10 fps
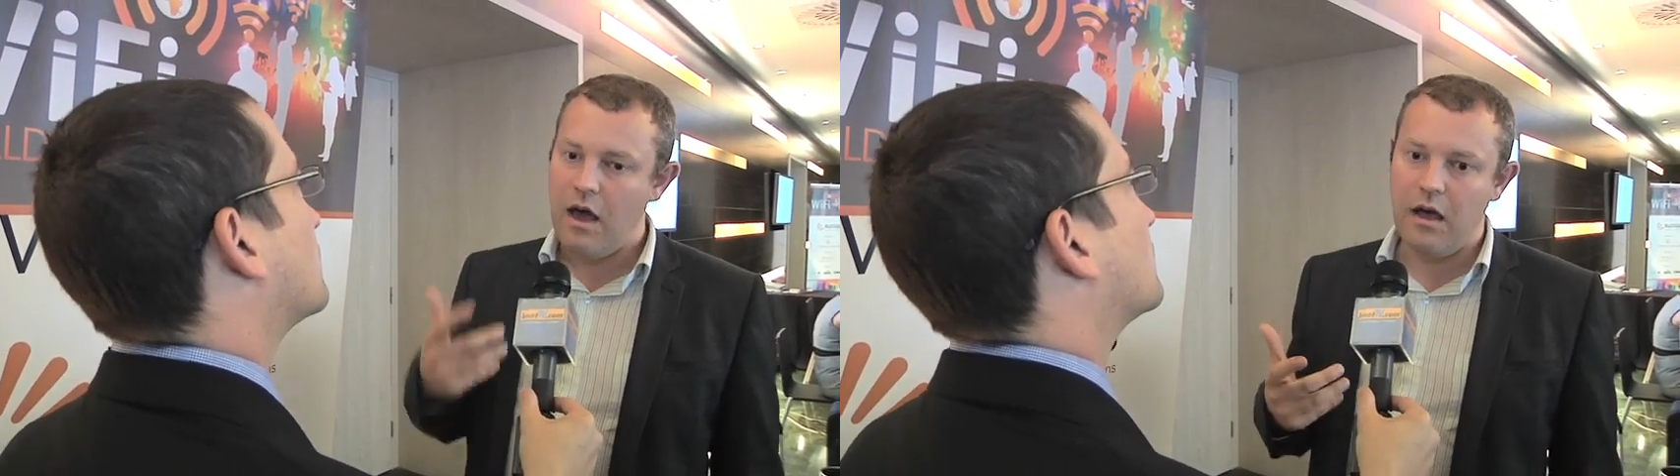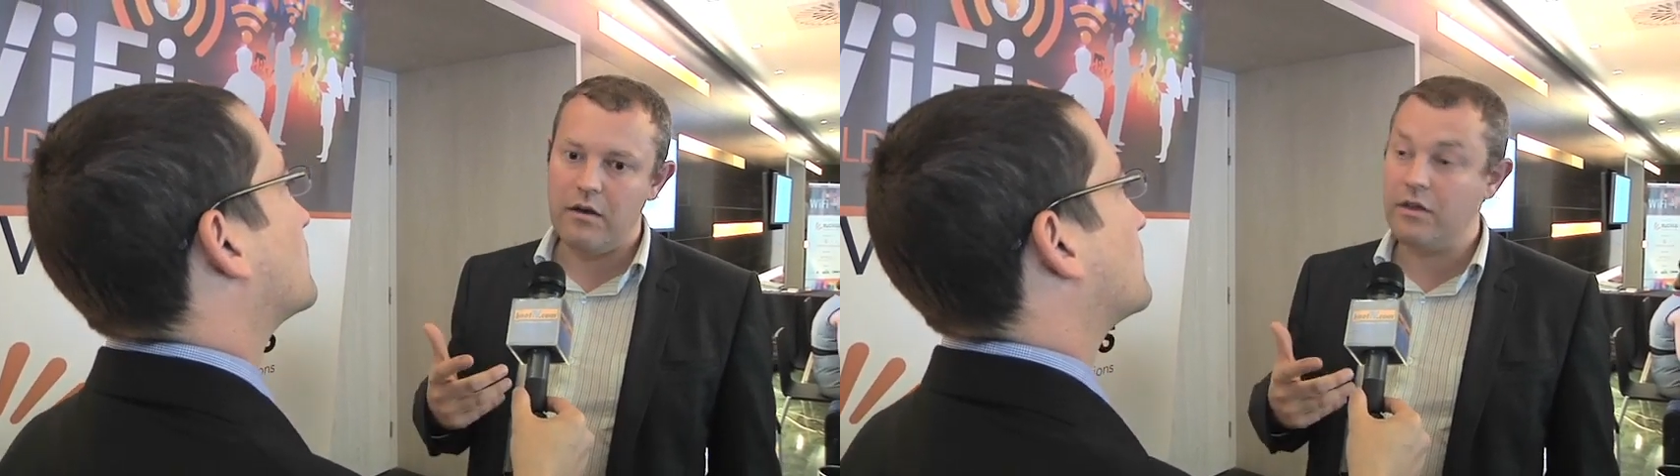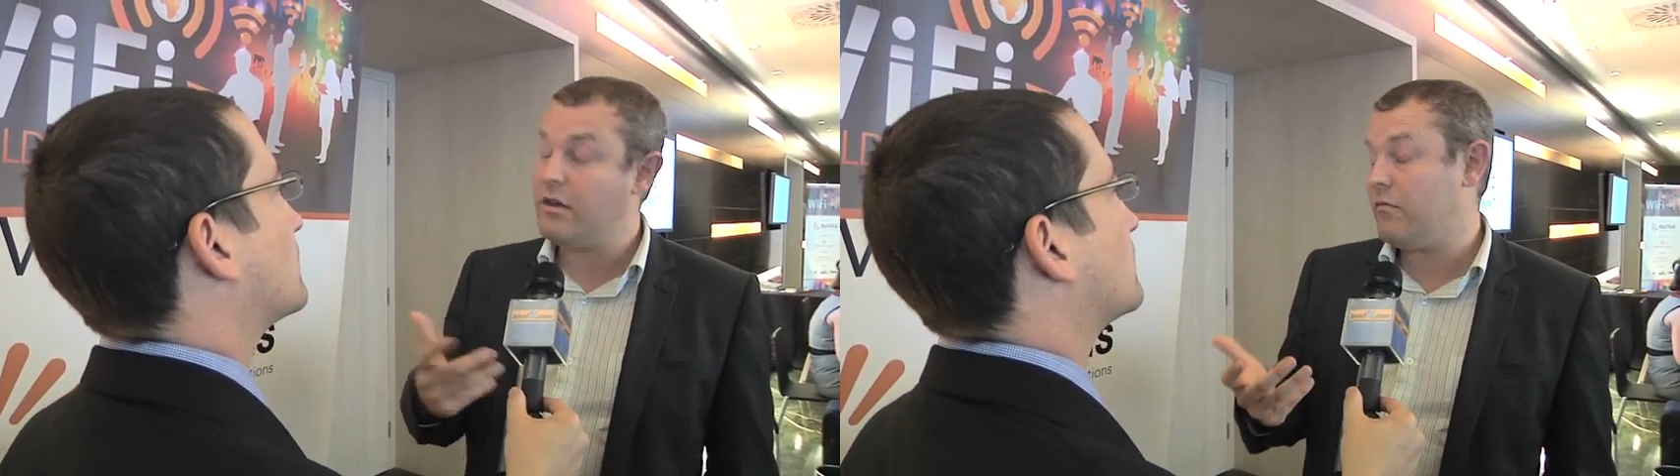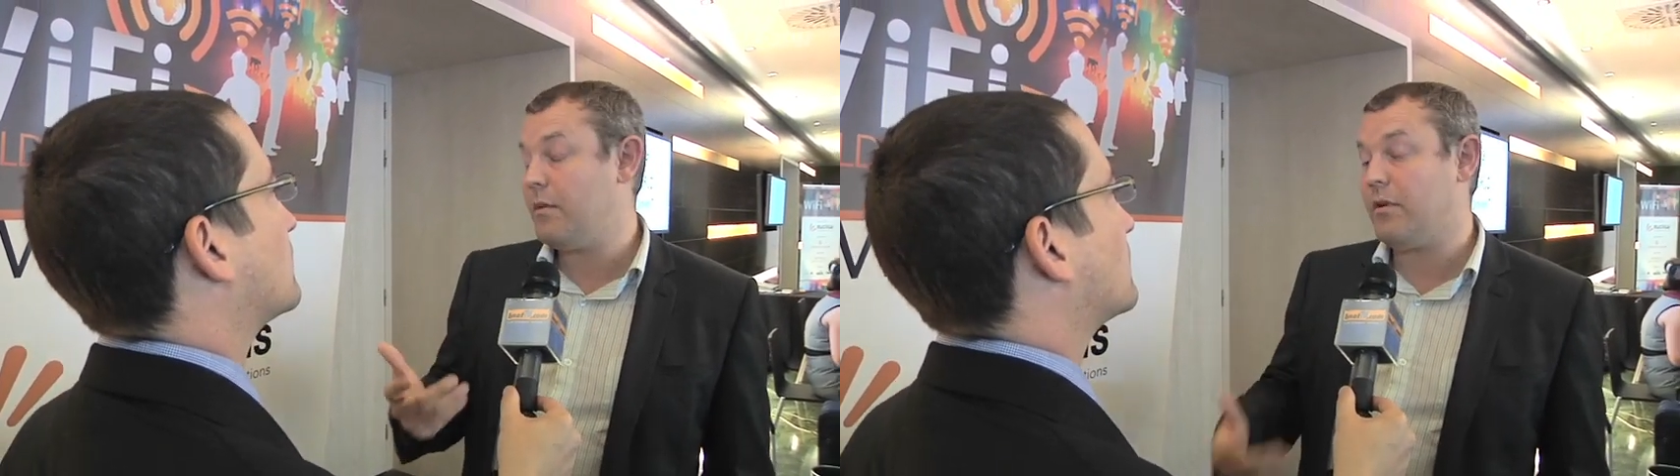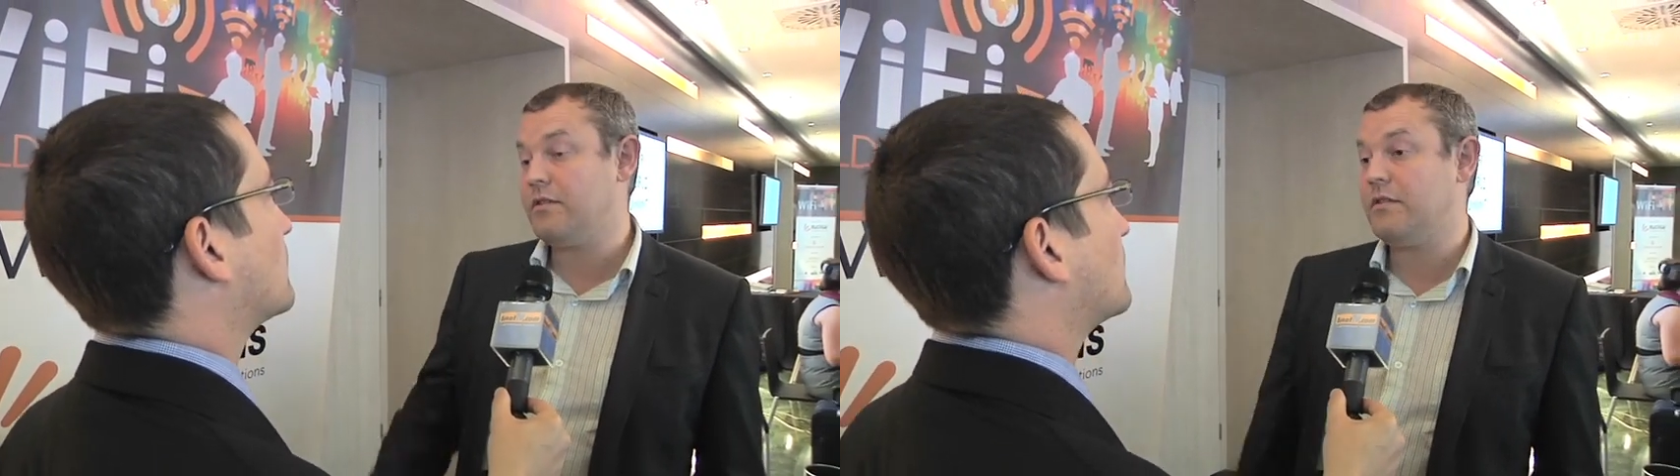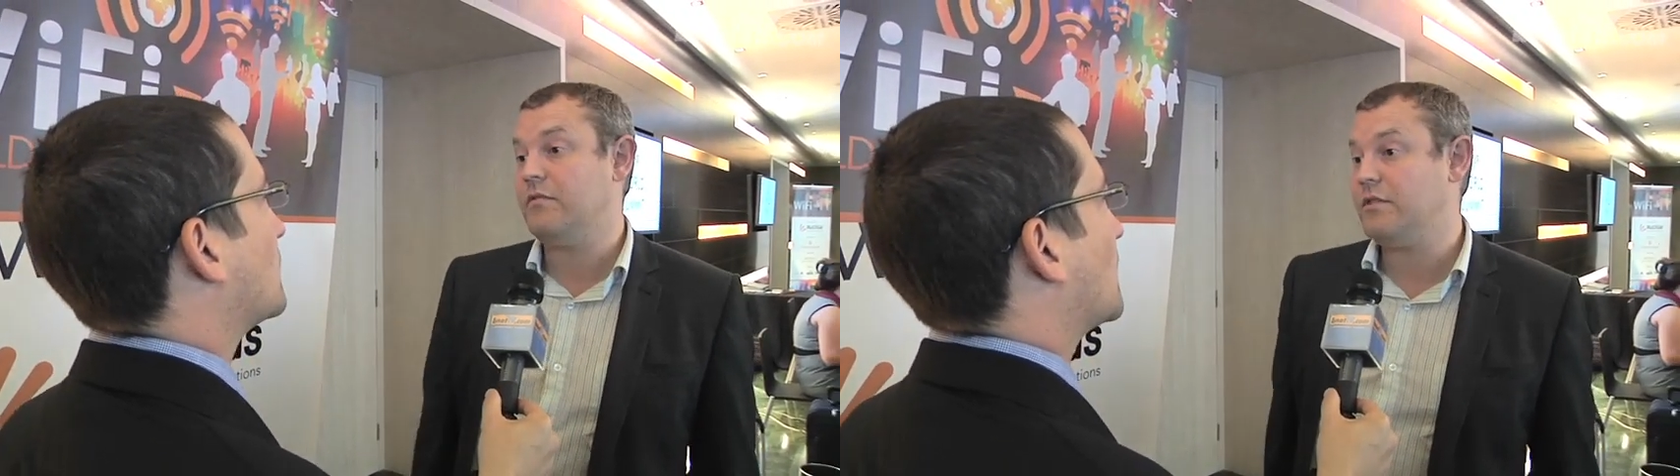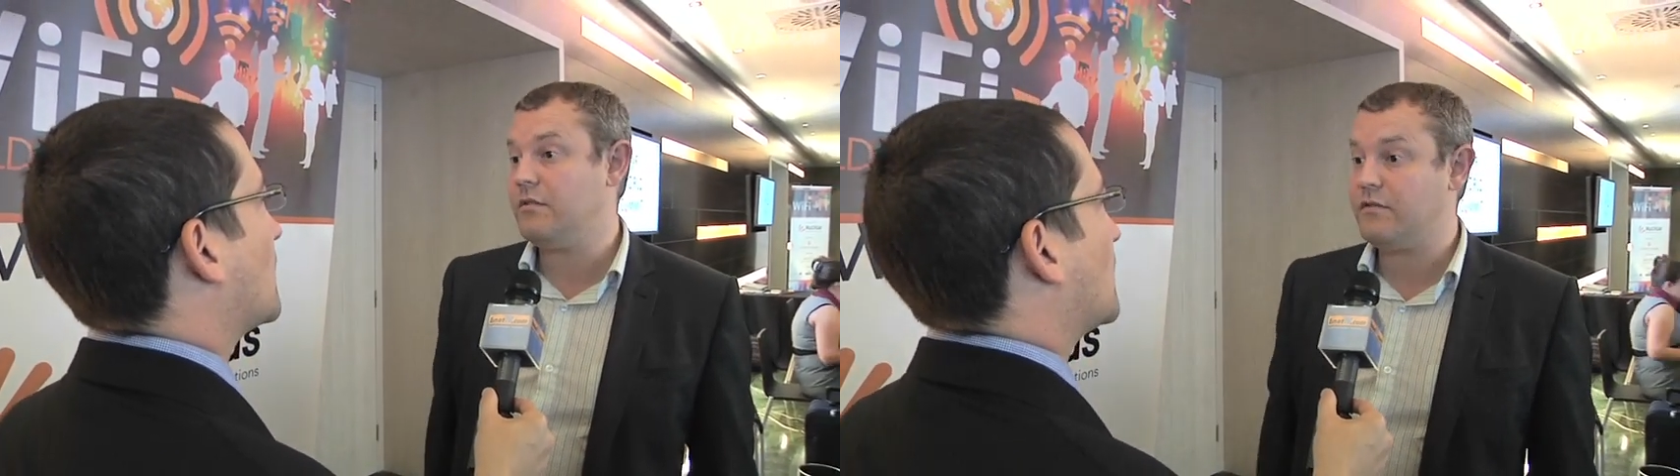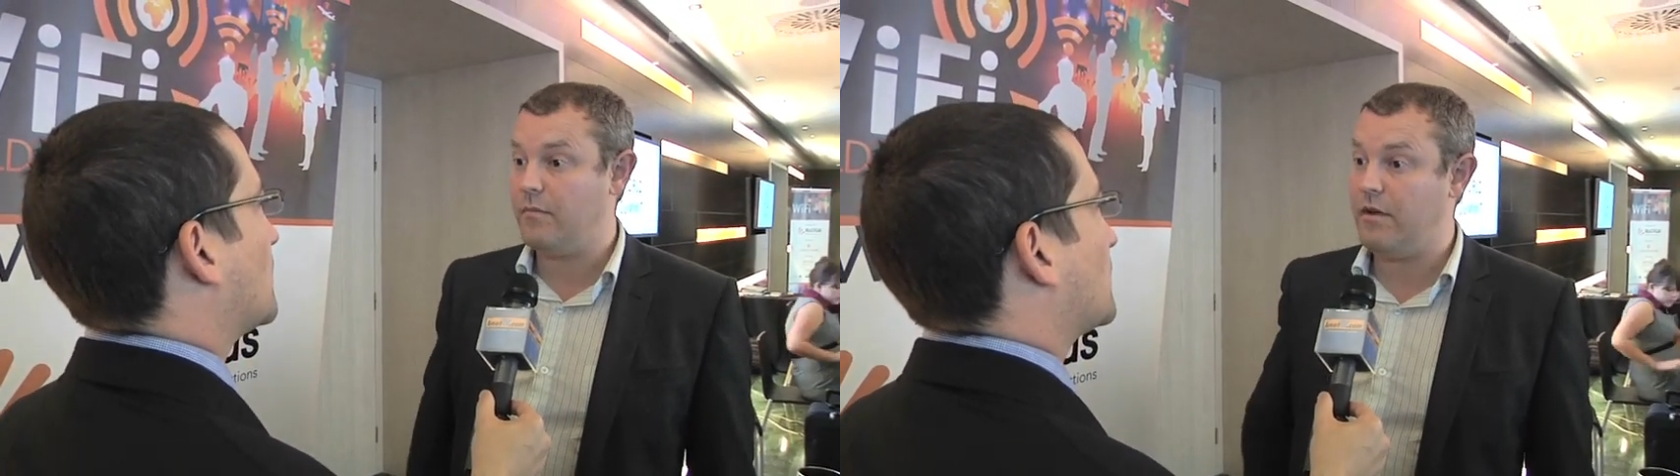and you get really positive
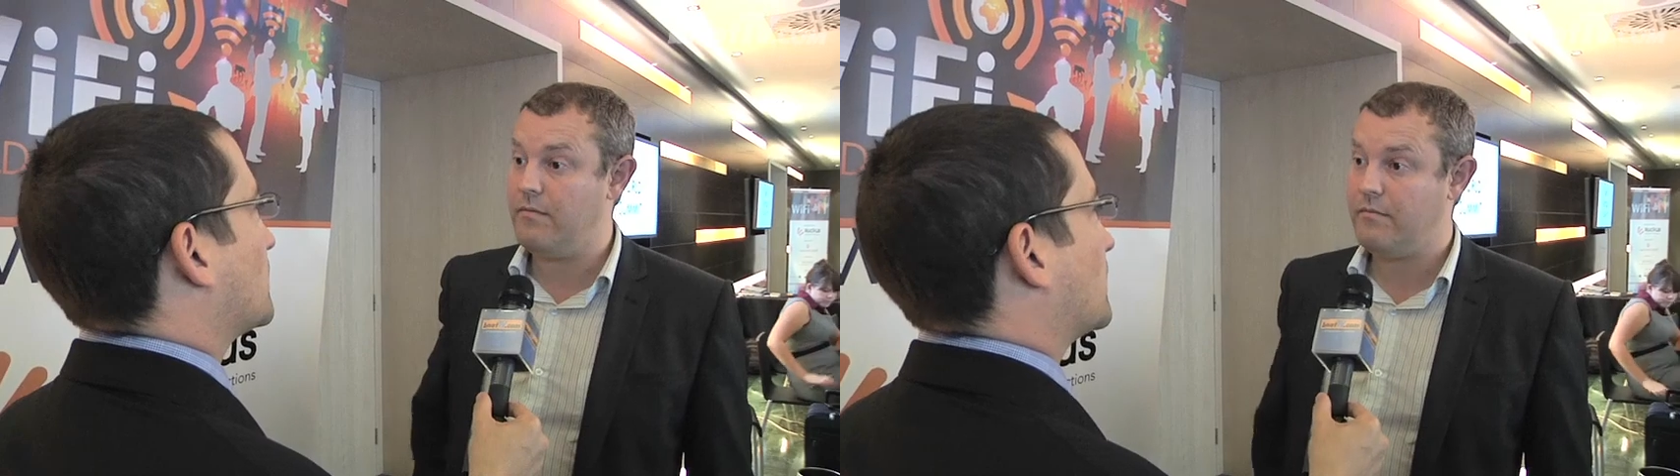results from it.